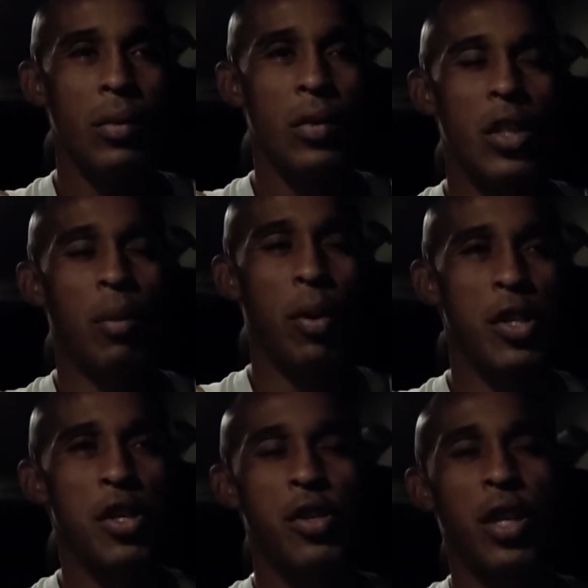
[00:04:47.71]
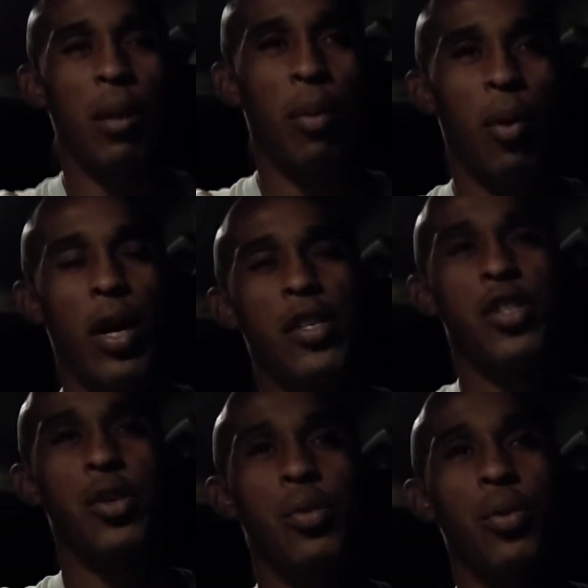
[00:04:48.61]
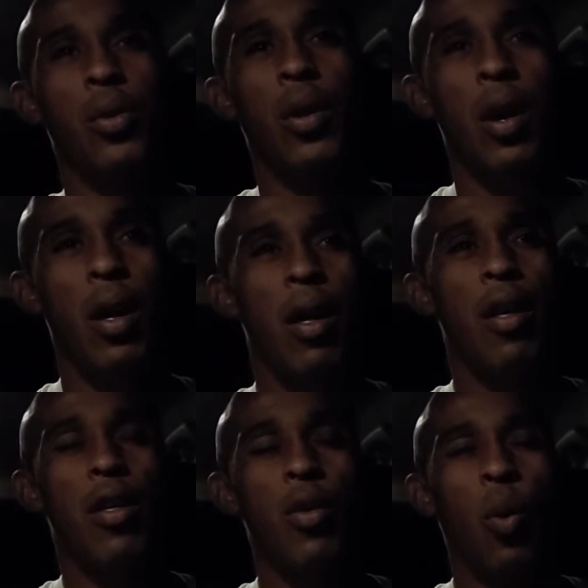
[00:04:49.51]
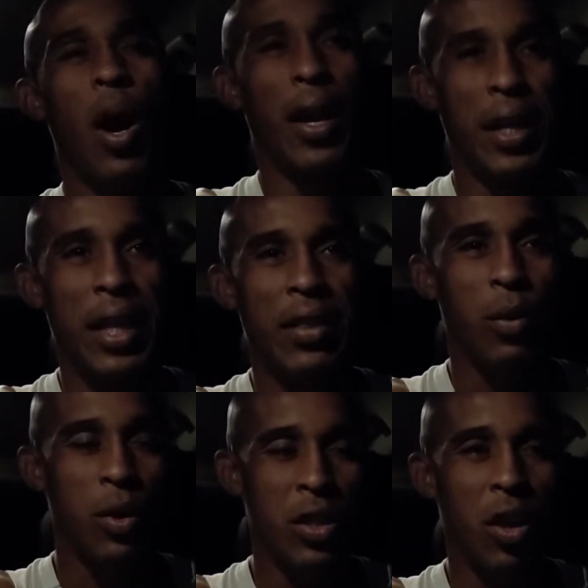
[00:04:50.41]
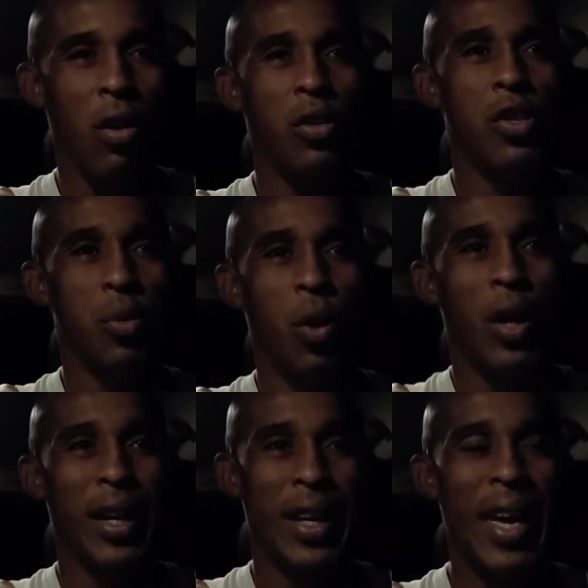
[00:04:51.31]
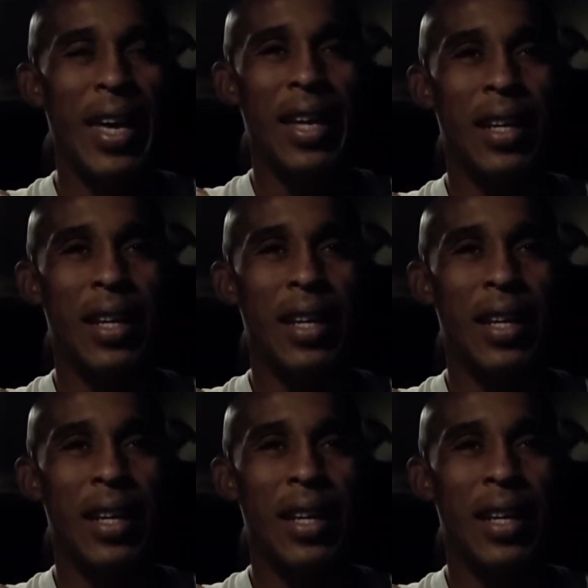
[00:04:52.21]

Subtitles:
To push you to the point you want to get the results you want to get.